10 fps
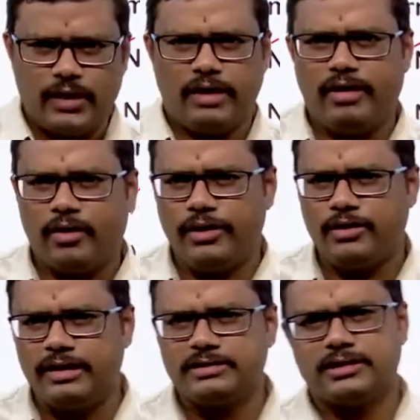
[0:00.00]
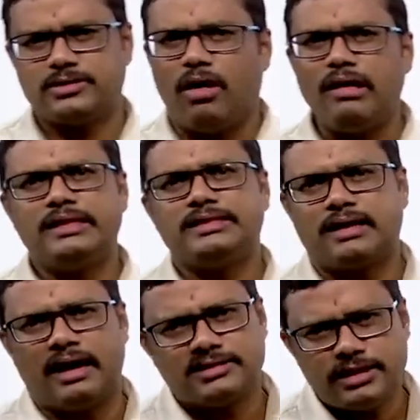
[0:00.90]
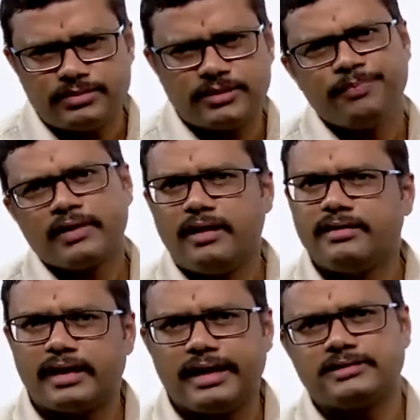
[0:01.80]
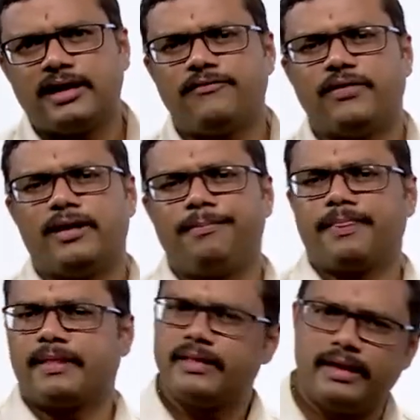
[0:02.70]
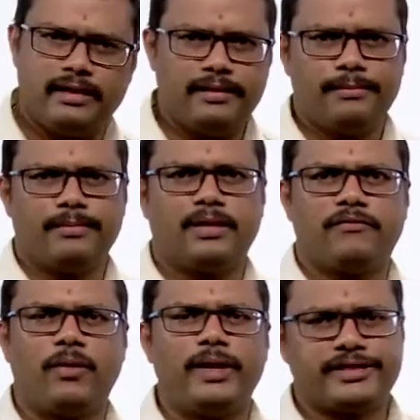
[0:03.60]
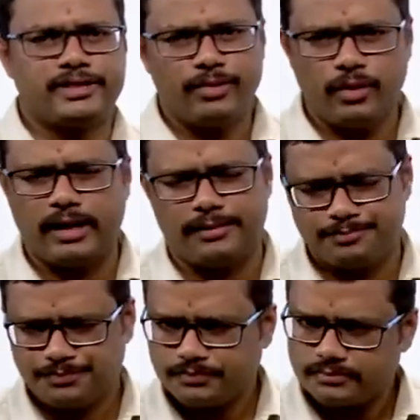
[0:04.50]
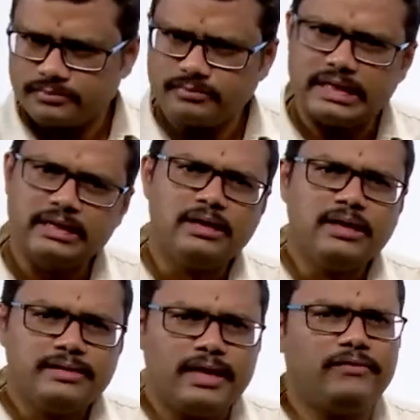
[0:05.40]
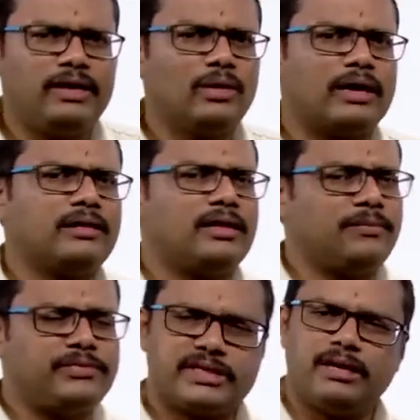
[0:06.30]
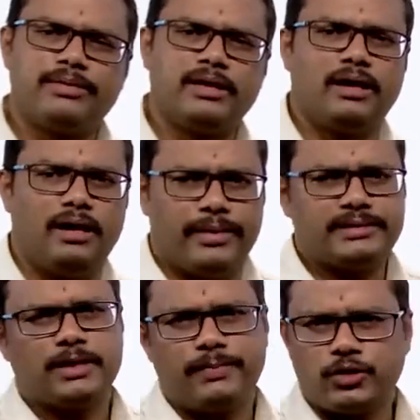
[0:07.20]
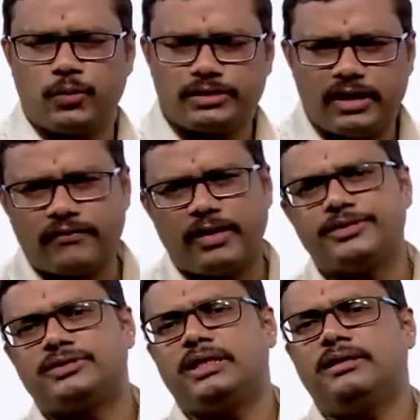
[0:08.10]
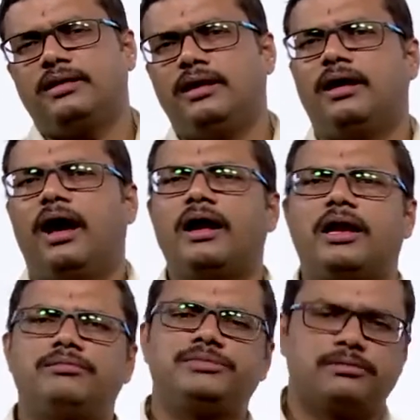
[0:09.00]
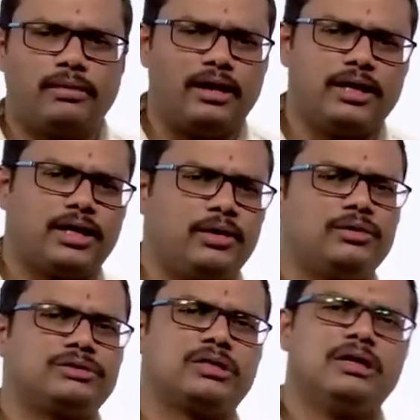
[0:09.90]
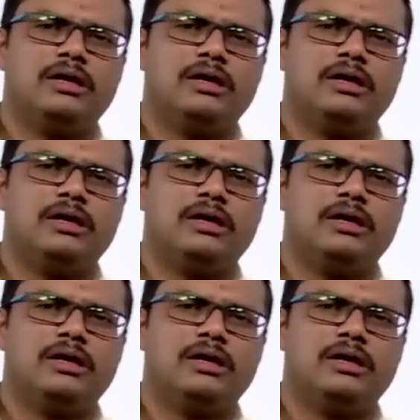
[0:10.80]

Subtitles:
Okay, we are going to discuss all these concepts in the case of the foundation program. Then we look at the physical basic principles of chemistry, atoms, molecules,